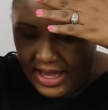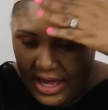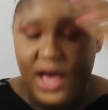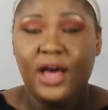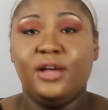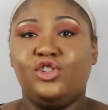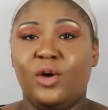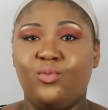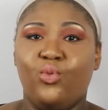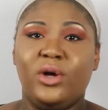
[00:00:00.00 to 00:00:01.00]
Like,
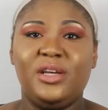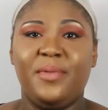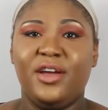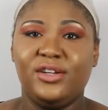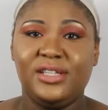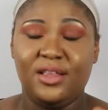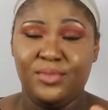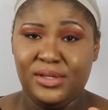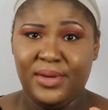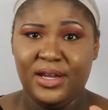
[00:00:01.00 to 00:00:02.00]
so one time my
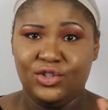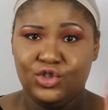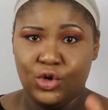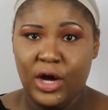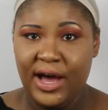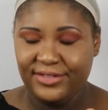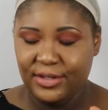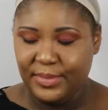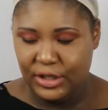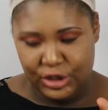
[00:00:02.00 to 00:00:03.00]
hairstylist made a joke
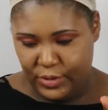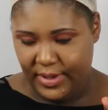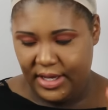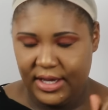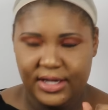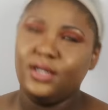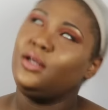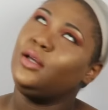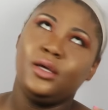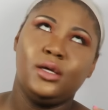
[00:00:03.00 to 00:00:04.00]
after me, a Jamaican.